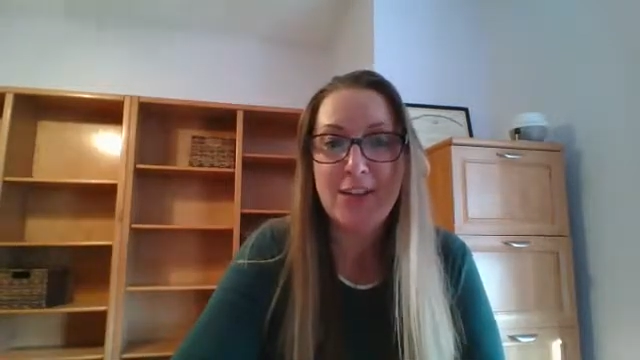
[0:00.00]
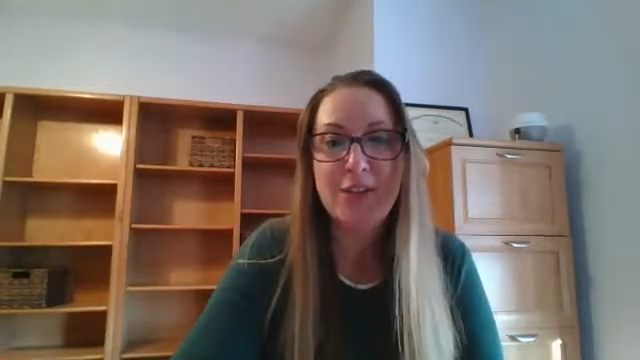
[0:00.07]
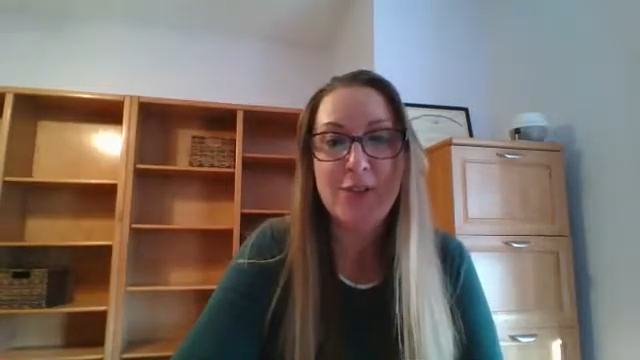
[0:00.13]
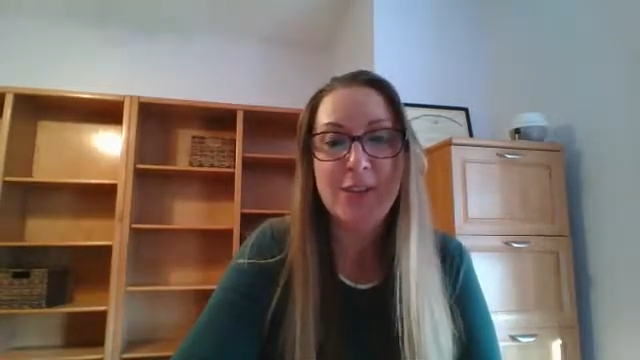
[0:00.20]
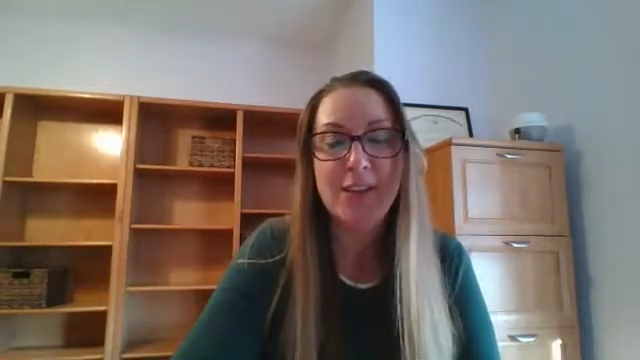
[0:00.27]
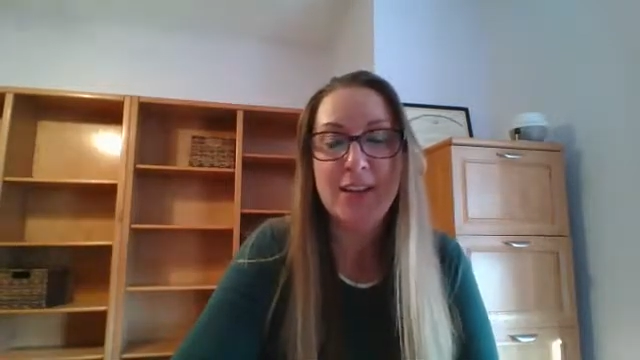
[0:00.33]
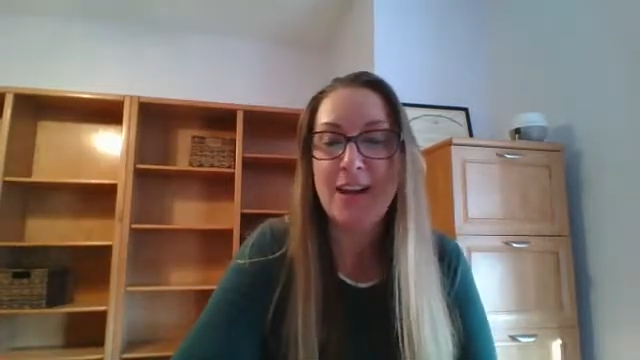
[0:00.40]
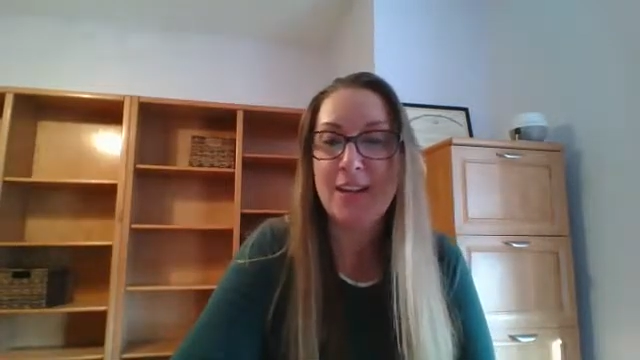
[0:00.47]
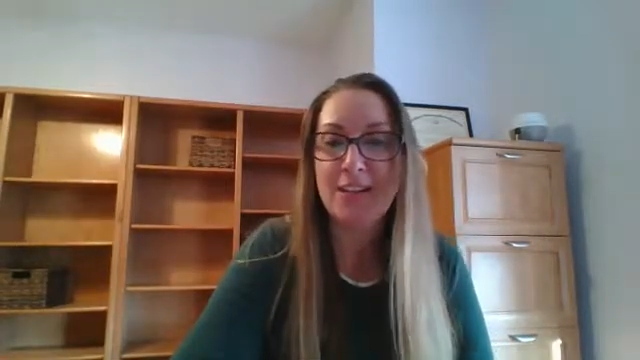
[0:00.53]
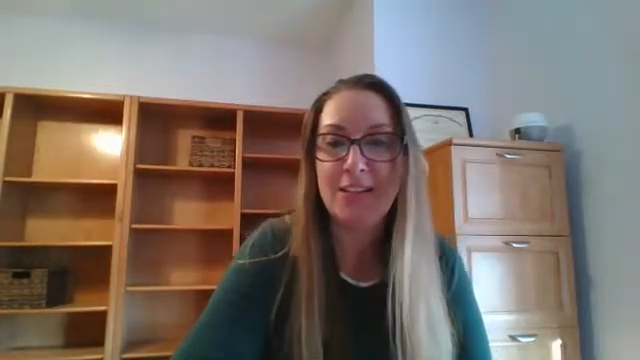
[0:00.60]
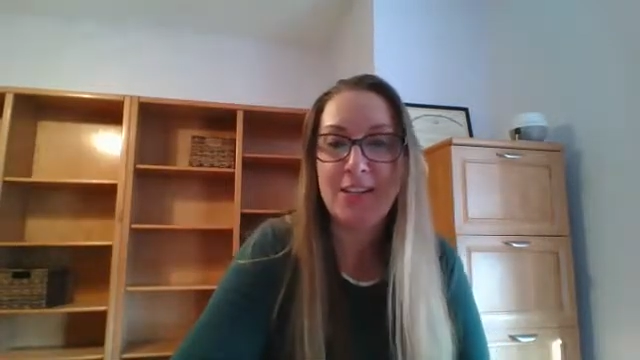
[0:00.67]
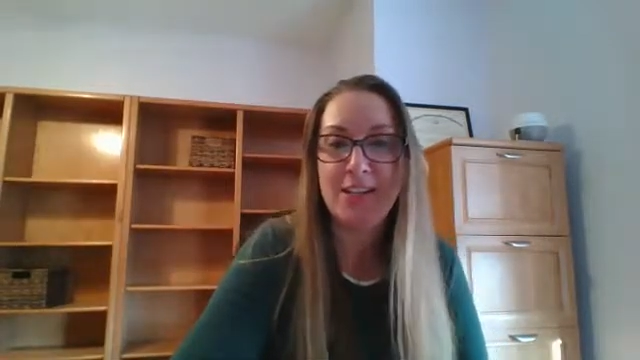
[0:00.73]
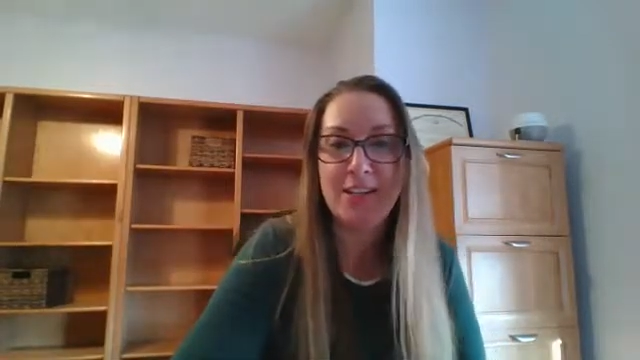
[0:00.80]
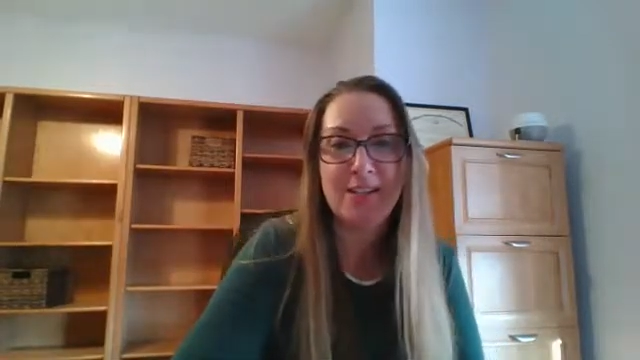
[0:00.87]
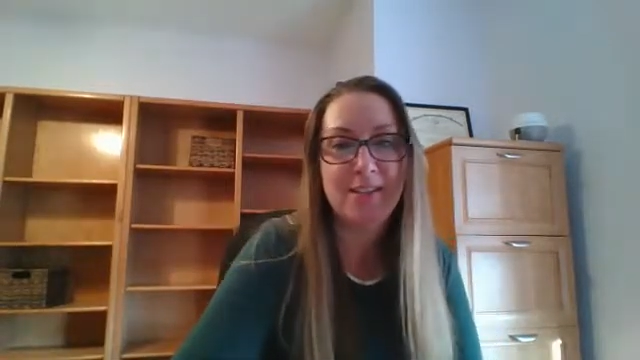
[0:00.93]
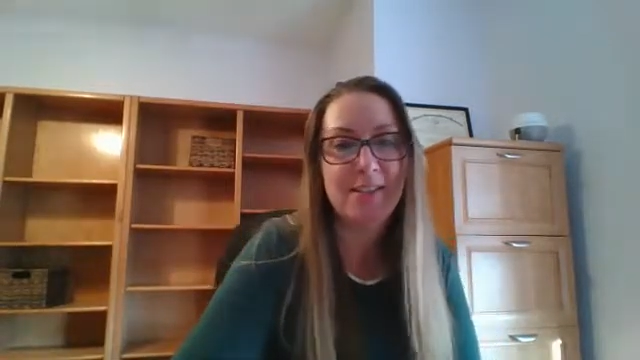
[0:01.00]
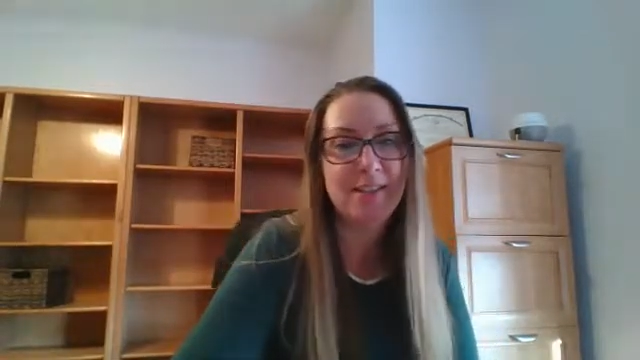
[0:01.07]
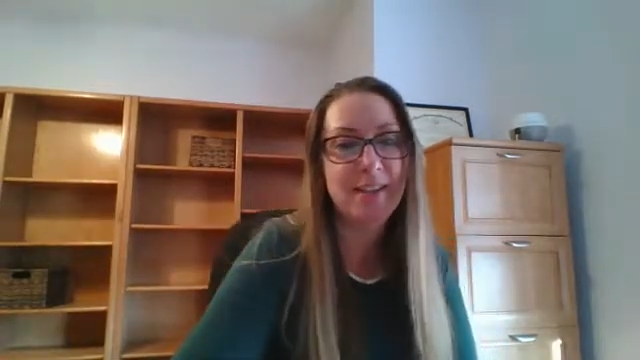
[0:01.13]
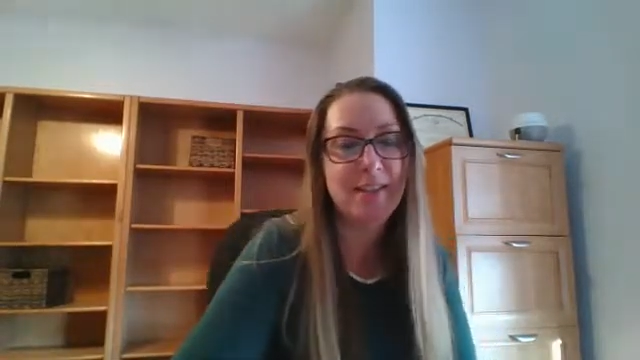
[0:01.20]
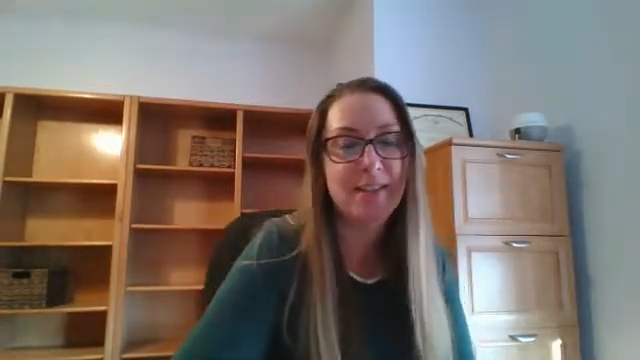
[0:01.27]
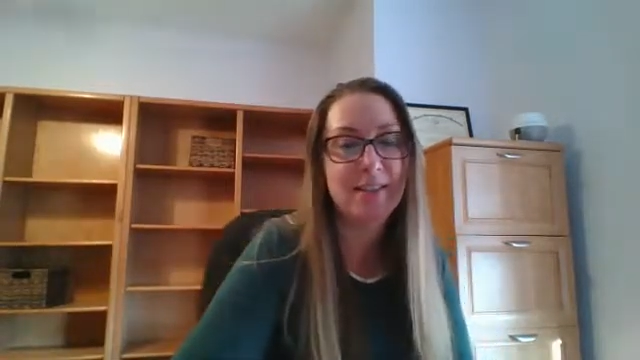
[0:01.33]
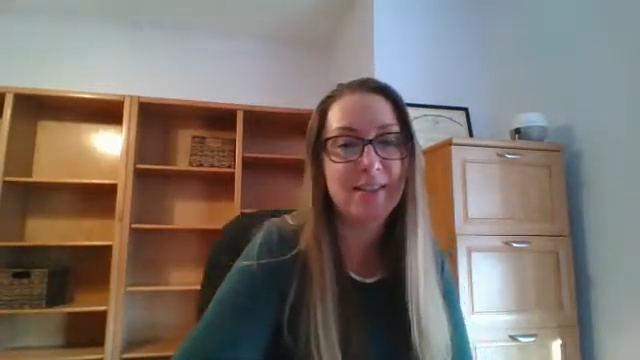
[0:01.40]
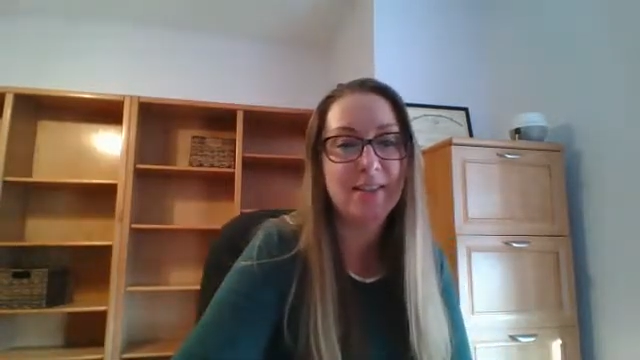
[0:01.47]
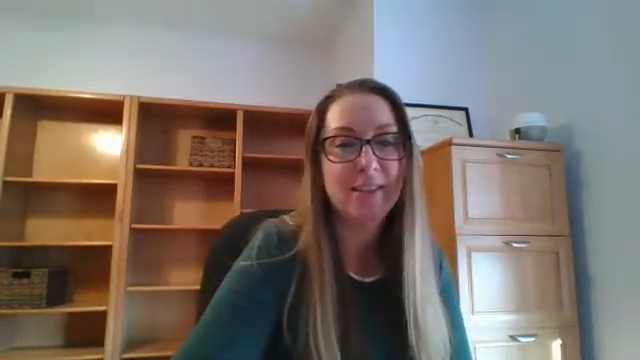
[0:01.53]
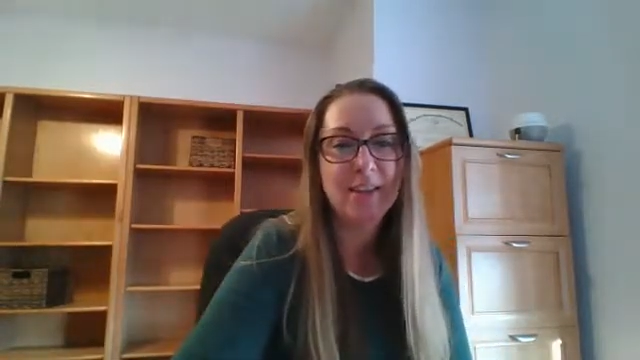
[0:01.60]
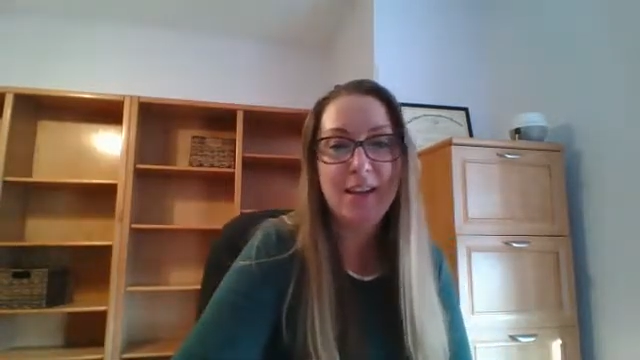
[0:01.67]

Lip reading: new connections, and just